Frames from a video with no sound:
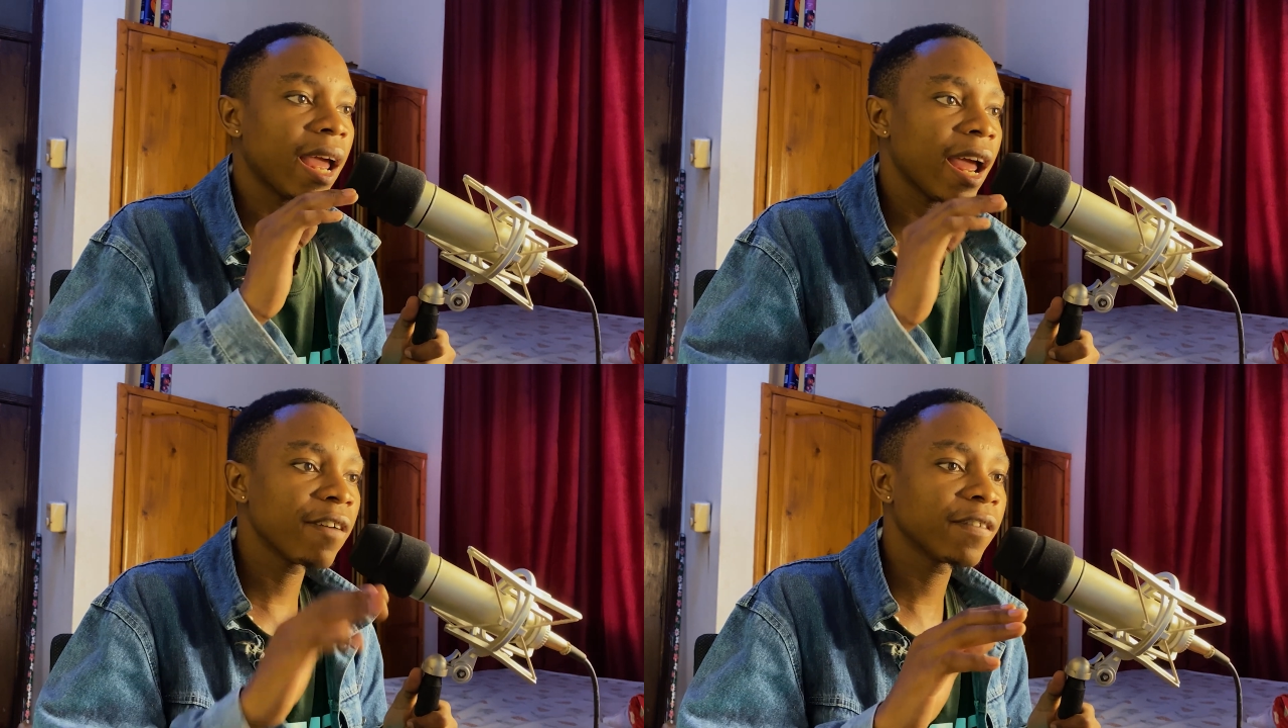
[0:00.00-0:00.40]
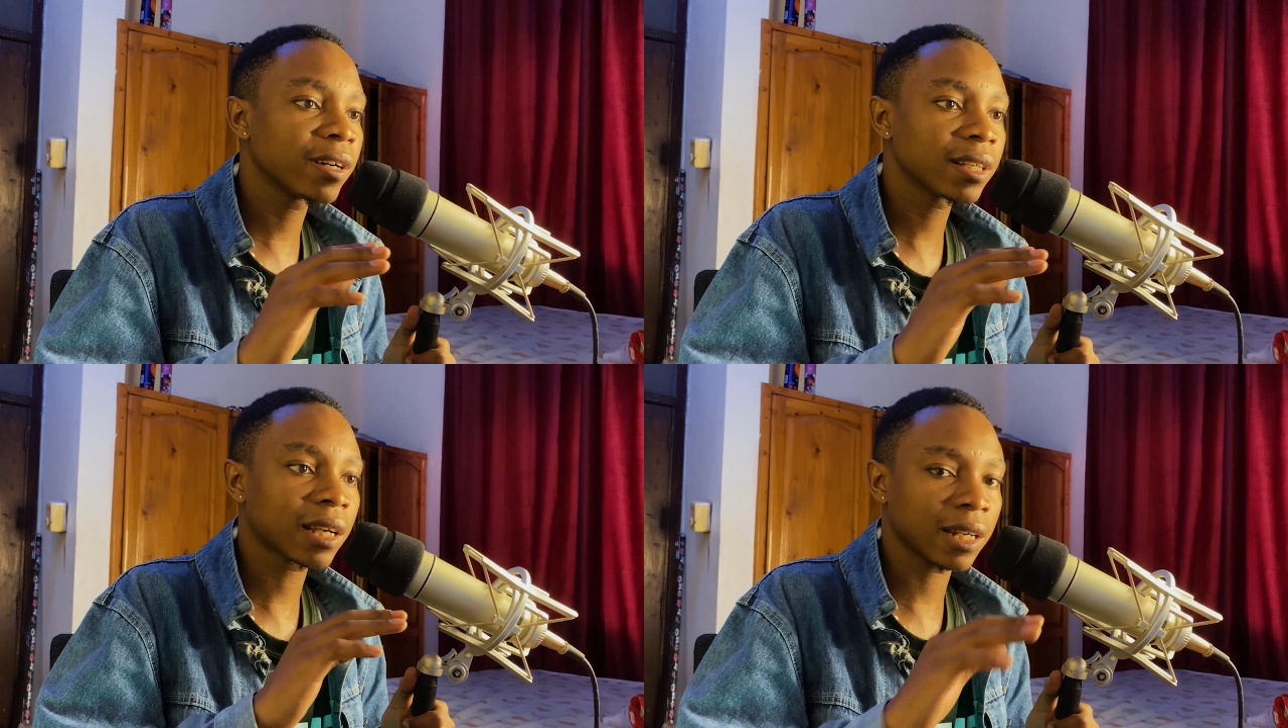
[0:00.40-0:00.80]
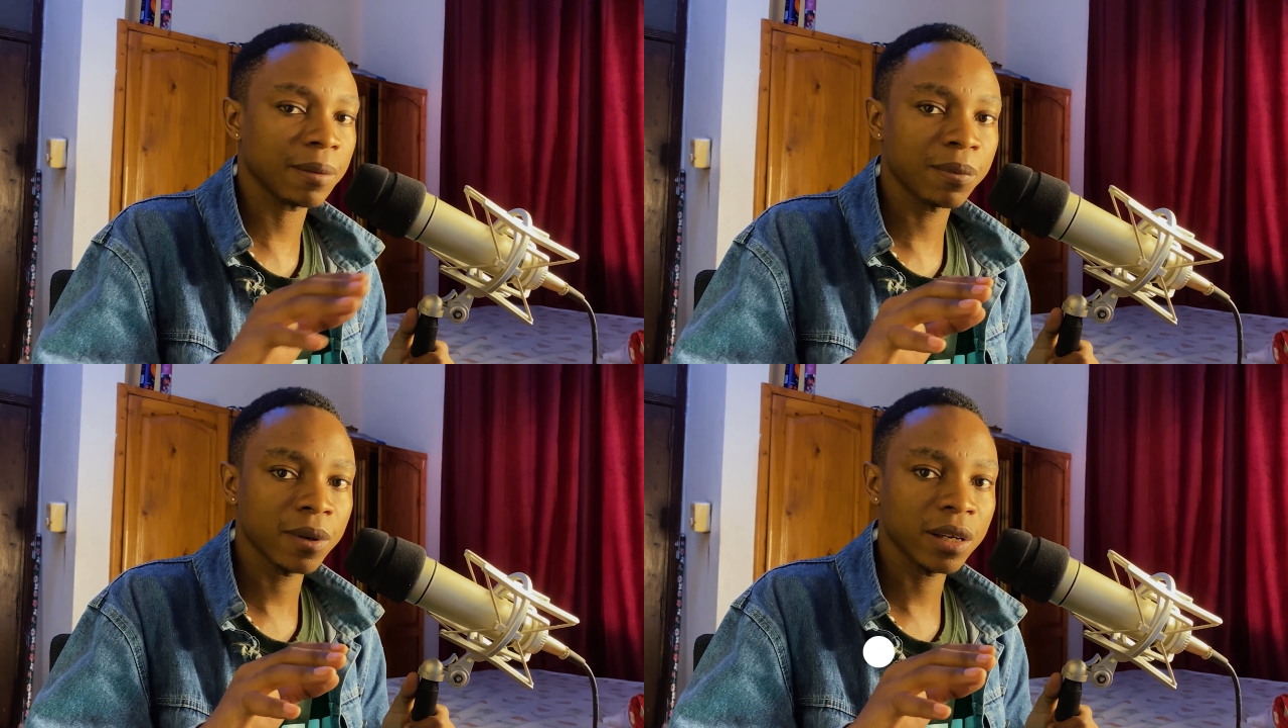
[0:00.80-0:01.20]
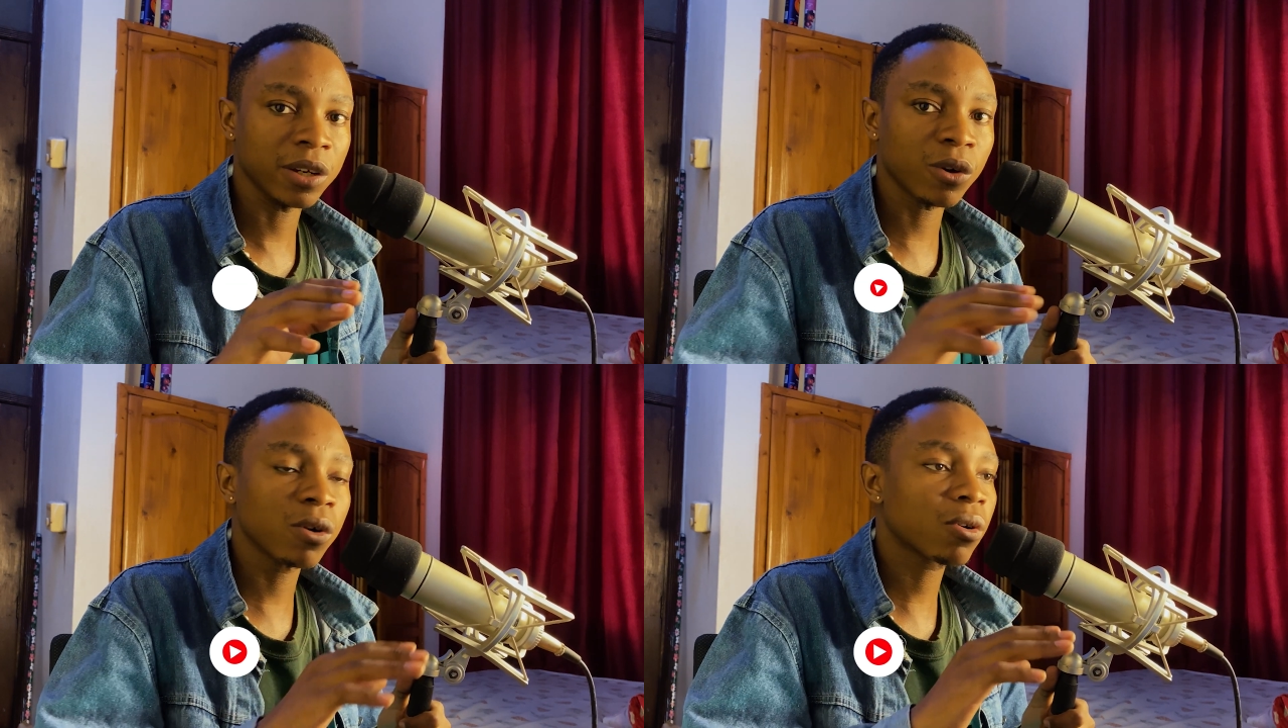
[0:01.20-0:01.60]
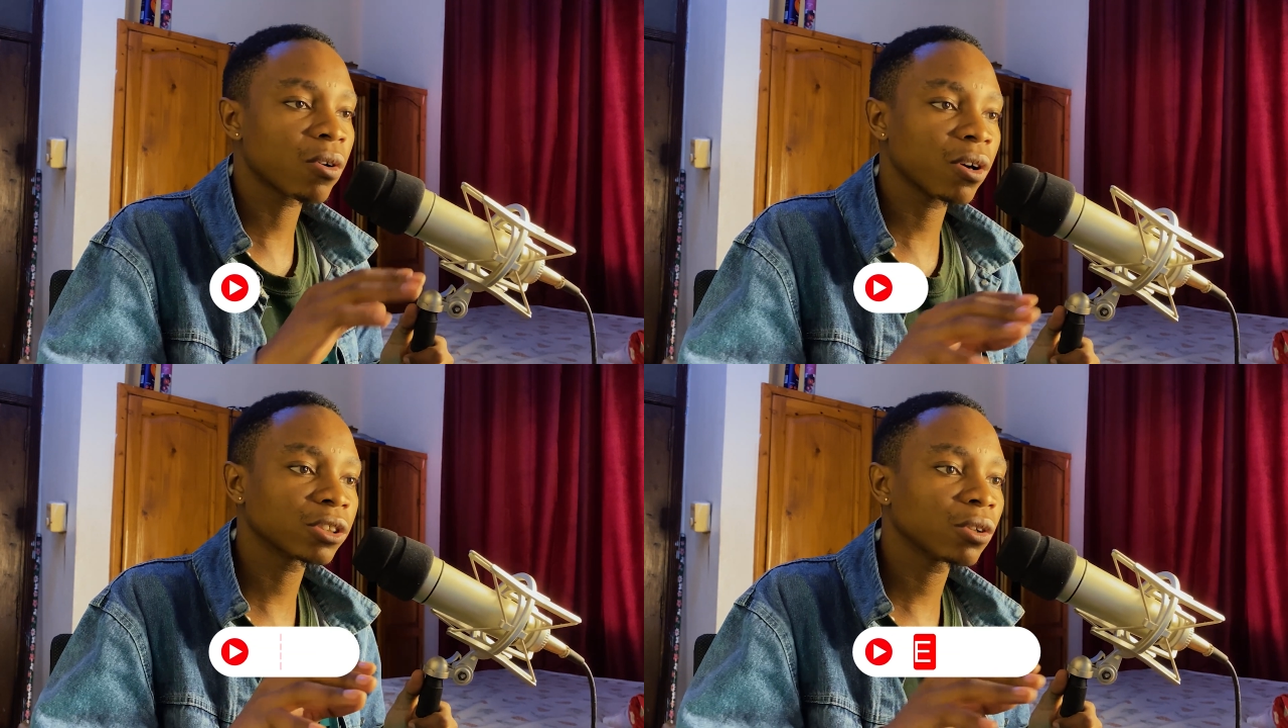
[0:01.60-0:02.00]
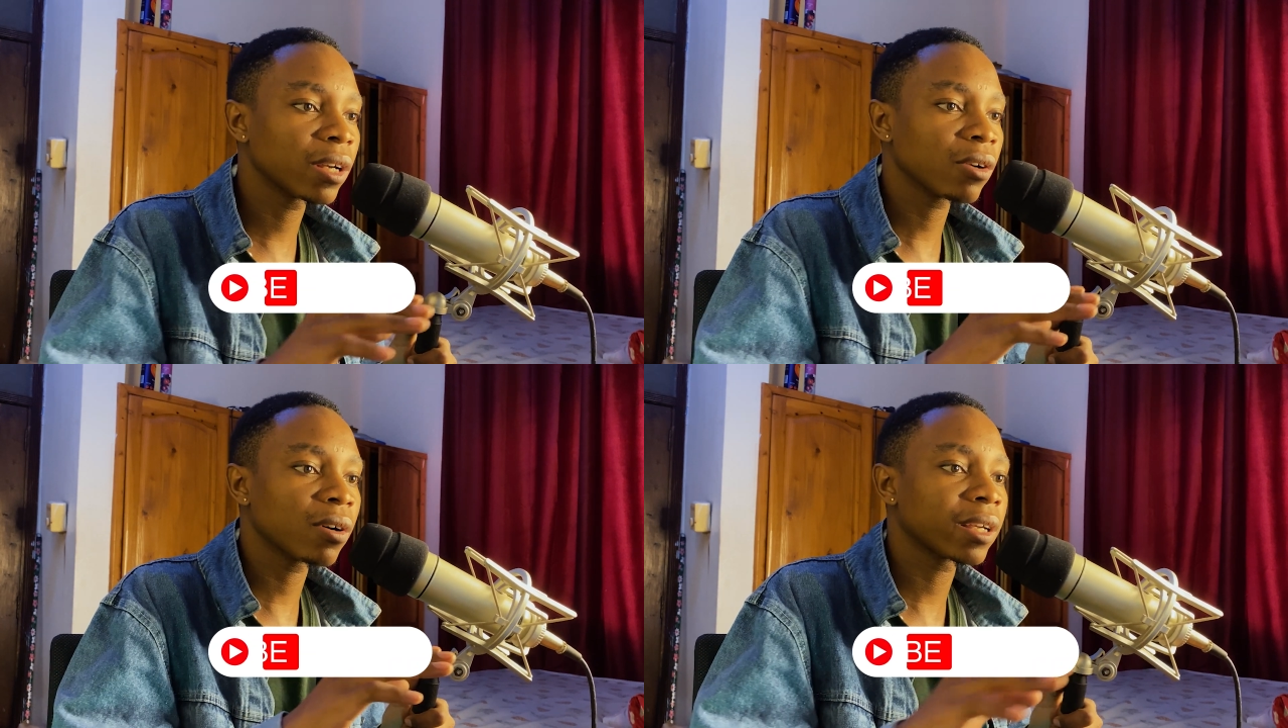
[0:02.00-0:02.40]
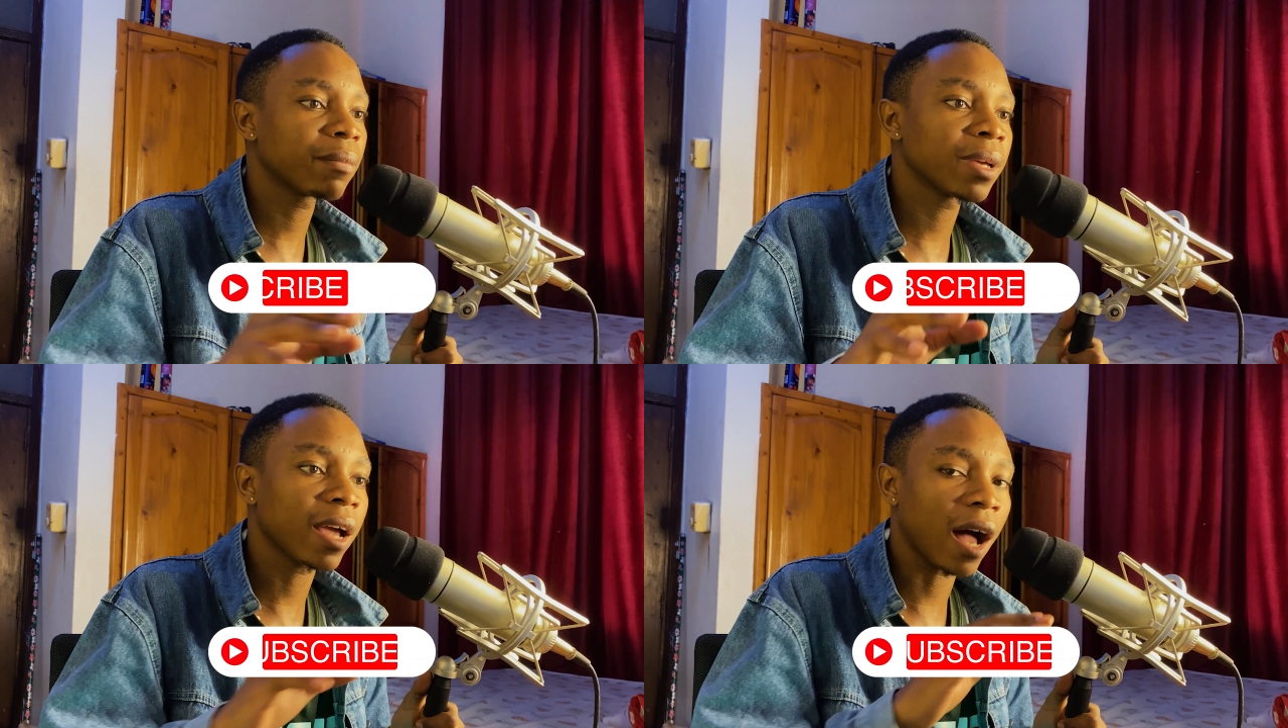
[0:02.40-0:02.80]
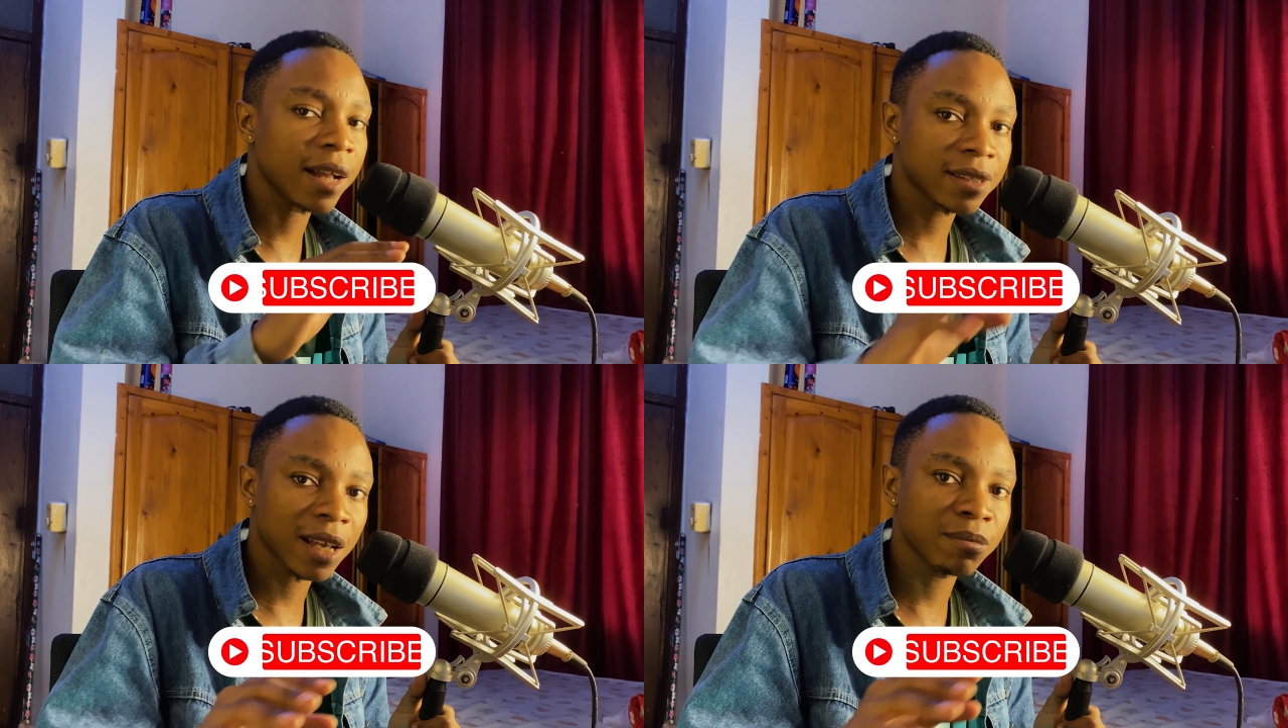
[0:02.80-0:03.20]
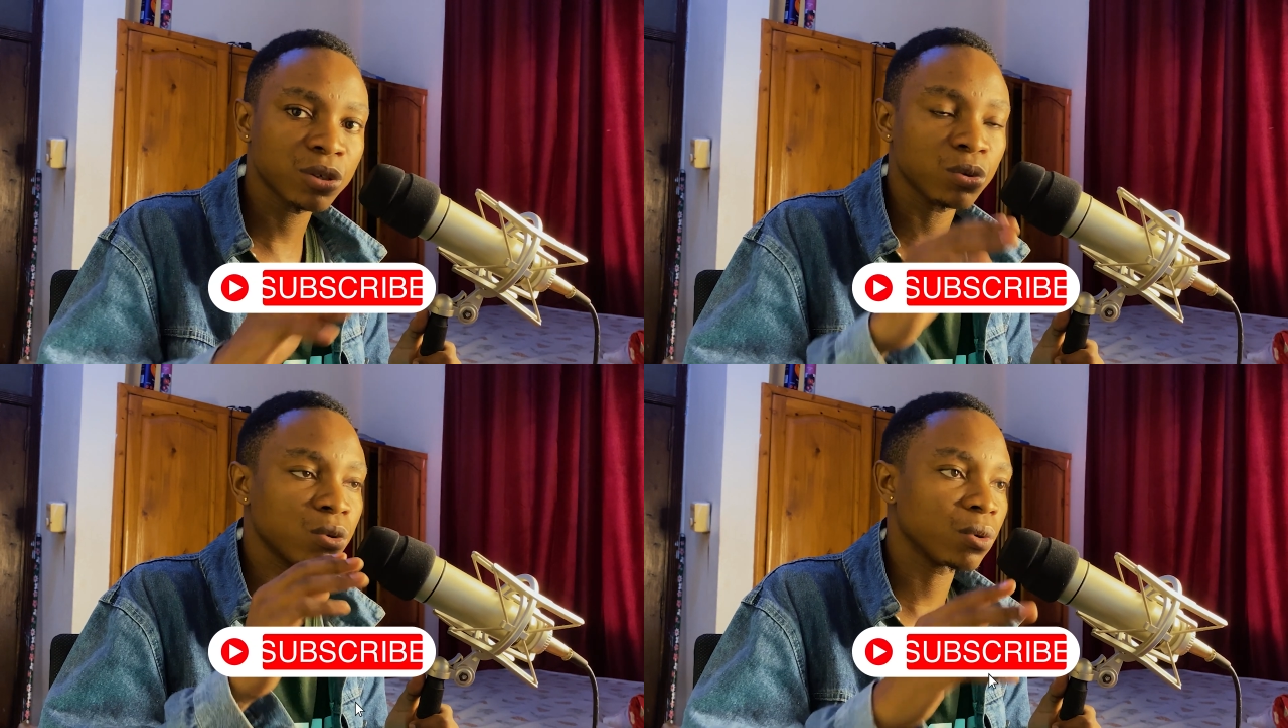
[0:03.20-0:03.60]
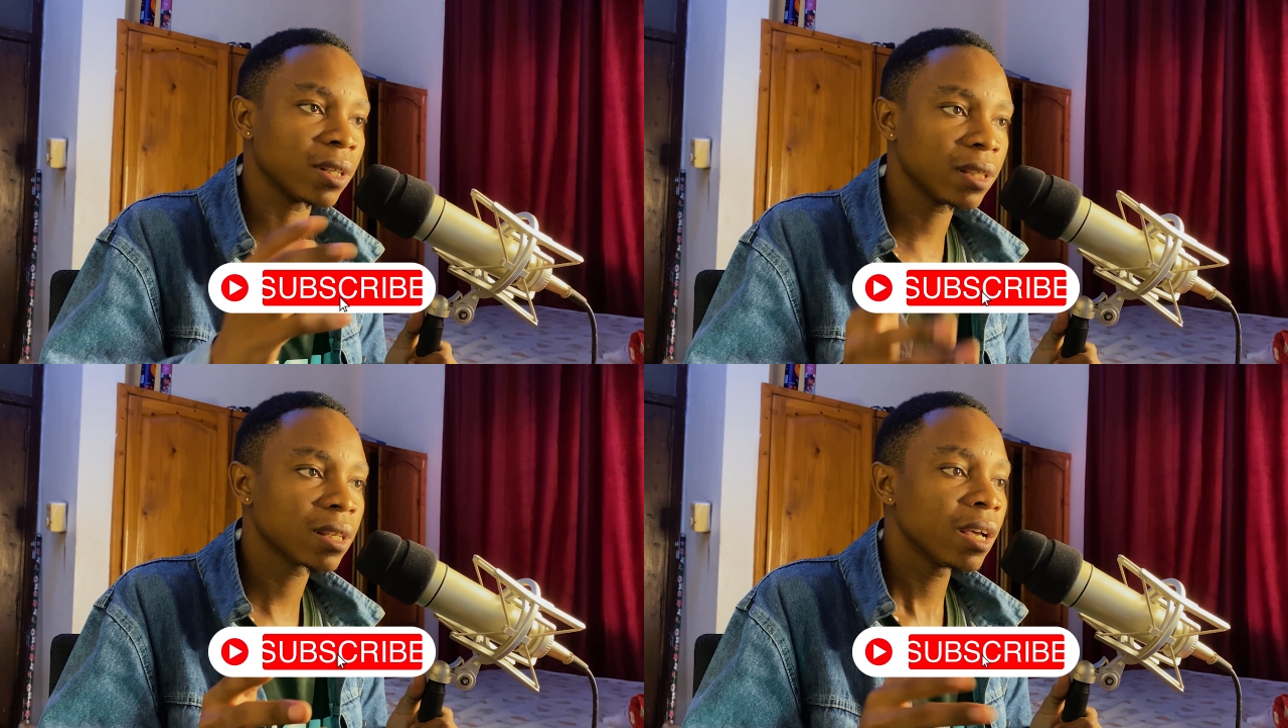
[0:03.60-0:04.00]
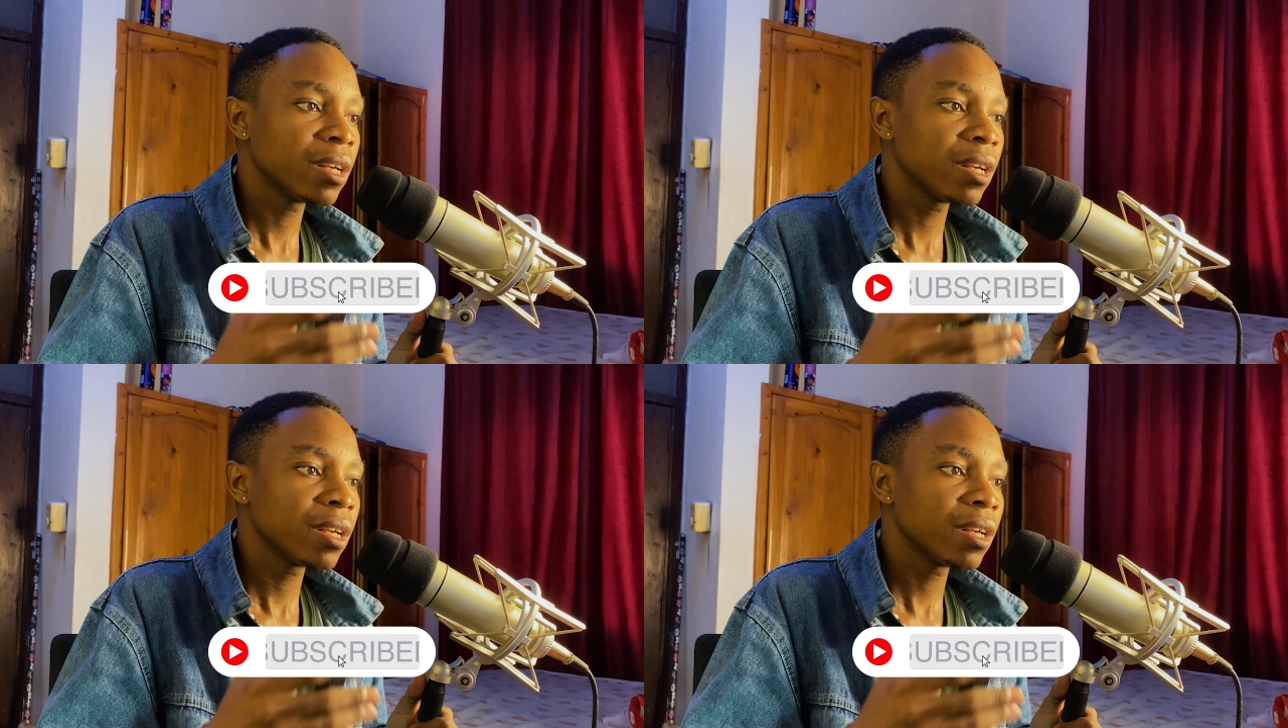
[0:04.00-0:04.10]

every clip you know go crush or you know go give me a hard time to do it